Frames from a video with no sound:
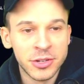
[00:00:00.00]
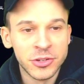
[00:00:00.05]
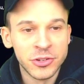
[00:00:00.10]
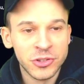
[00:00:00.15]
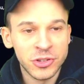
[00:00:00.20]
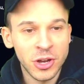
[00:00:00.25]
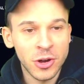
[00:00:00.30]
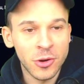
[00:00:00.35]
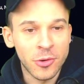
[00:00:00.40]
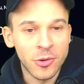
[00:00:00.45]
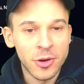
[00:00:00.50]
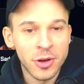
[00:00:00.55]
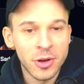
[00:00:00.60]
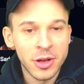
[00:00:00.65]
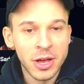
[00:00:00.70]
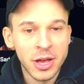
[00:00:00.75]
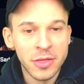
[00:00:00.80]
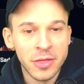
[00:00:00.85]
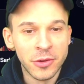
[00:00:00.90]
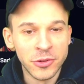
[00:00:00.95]
So
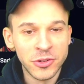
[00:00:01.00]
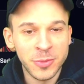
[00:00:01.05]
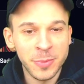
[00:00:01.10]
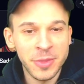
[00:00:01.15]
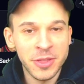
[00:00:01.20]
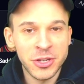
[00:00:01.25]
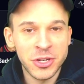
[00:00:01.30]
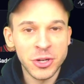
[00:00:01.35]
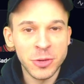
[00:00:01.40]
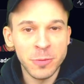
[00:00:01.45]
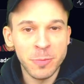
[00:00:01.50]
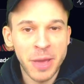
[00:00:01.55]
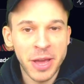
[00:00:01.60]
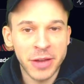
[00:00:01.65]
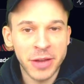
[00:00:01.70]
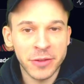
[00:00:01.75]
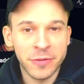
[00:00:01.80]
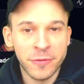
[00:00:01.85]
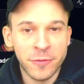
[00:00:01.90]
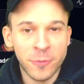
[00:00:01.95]
those would be the two
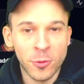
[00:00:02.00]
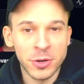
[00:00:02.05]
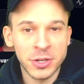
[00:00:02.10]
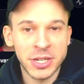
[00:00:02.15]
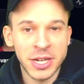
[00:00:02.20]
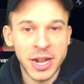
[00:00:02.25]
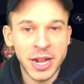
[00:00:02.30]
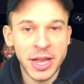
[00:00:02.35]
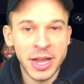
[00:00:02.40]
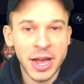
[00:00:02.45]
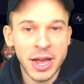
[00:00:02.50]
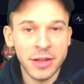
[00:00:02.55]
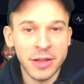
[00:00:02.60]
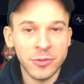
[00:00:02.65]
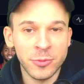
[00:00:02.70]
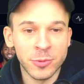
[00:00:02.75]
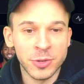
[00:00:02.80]
picks for today, guys.